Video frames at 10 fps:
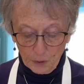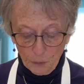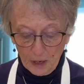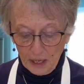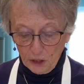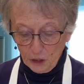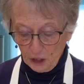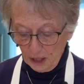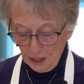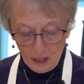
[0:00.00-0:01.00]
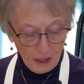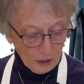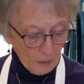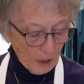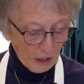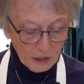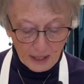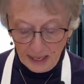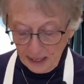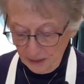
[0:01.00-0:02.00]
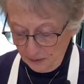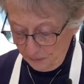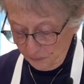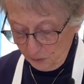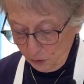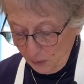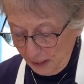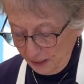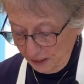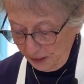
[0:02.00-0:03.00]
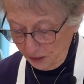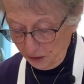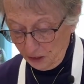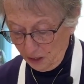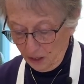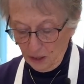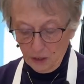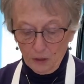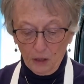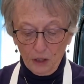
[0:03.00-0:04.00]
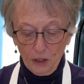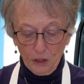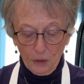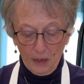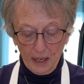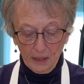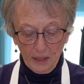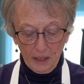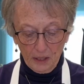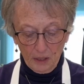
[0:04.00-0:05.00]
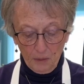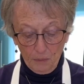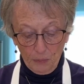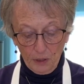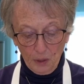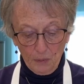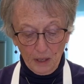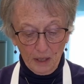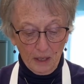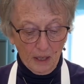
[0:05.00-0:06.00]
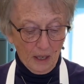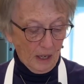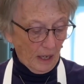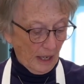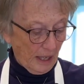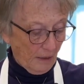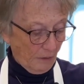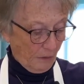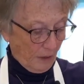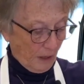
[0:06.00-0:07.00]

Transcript: range. So I'm going to just add 2 eggs here. So I'll just crack these and put them in. I have